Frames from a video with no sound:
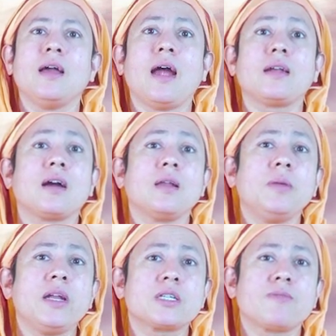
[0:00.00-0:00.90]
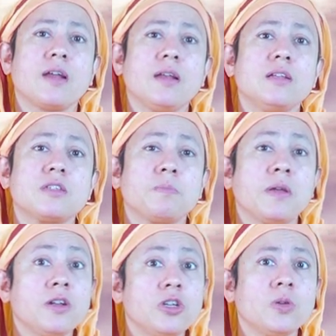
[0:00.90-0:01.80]
and culminates finally in
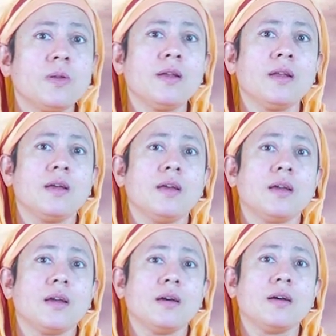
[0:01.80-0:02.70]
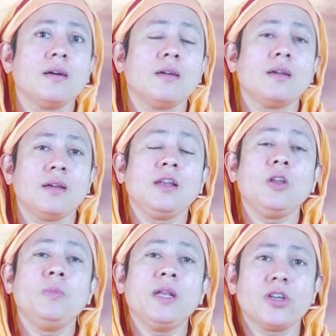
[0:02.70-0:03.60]
spiritual
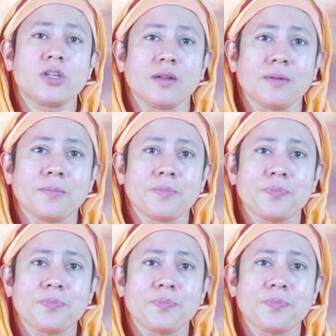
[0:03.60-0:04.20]
illumination.